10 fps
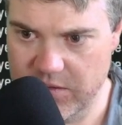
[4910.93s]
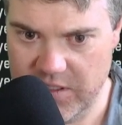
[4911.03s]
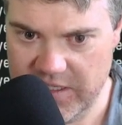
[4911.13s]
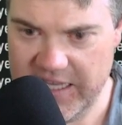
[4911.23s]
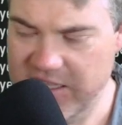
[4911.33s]

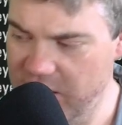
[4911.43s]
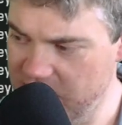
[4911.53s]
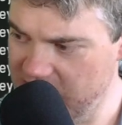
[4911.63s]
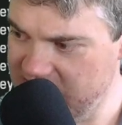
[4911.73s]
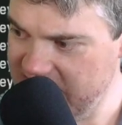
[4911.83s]
Like
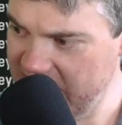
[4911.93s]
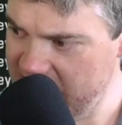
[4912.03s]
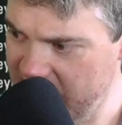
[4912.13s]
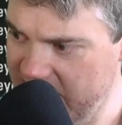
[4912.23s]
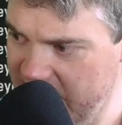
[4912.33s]
the state
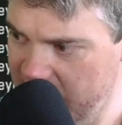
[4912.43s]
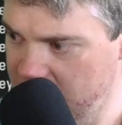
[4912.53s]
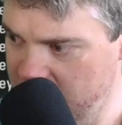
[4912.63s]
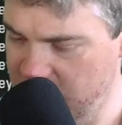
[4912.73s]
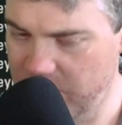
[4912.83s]
I get
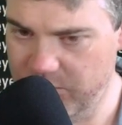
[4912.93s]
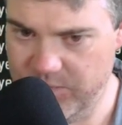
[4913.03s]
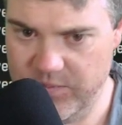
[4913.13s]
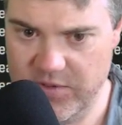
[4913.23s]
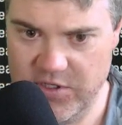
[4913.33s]
to
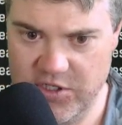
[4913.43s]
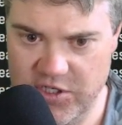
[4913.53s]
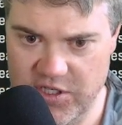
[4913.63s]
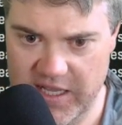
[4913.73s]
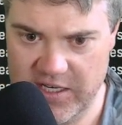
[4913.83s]

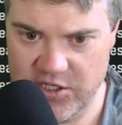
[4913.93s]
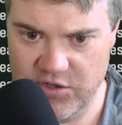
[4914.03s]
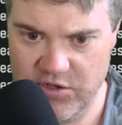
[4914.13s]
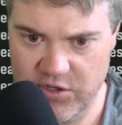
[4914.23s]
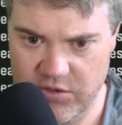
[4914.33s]
just like do
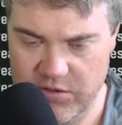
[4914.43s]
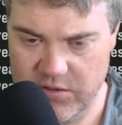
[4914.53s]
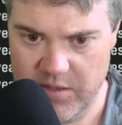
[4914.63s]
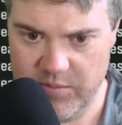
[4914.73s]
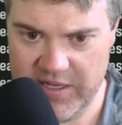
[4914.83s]
new,
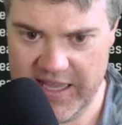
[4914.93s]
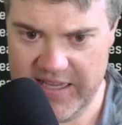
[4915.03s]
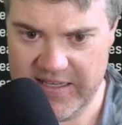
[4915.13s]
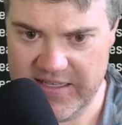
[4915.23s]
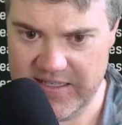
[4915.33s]
but
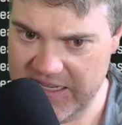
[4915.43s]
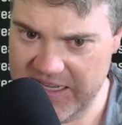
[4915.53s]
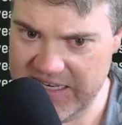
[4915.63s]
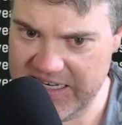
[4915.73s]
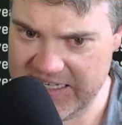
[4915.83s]
like
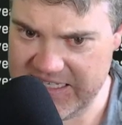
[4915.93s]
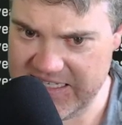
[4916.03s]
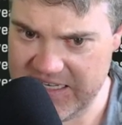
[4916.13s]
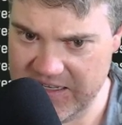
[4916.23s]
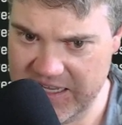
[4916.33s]
index,
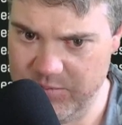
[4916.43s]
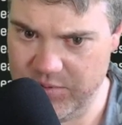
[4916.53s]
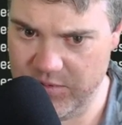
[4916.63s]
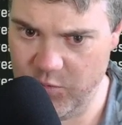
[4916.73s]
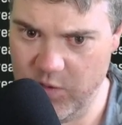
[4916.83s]
it's like,
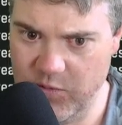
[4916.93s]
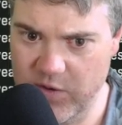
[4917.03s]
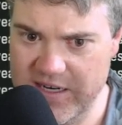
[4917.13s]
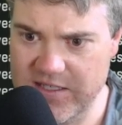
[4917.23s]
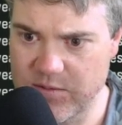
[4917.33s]

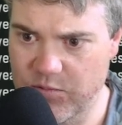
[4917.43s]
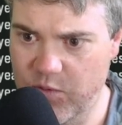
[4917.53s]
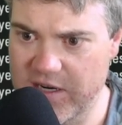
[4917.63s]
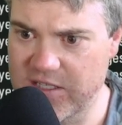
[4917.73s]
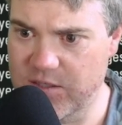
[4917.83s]
what
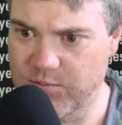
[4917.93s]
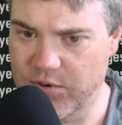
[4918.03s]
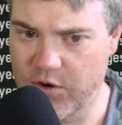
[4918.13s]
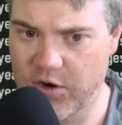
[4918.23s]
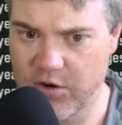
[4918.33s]
is
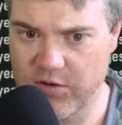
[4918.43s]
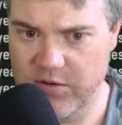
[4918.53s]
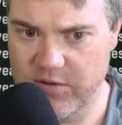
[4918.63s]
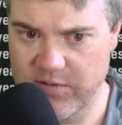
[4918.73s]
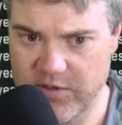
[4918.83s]
proto
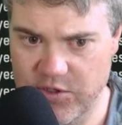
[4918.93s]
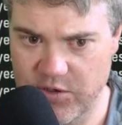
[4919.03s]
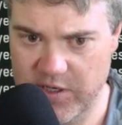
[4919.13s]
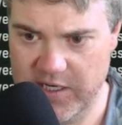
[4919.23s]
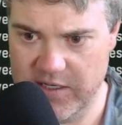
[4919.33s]

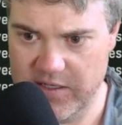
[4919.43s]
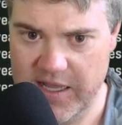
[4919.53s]
doing?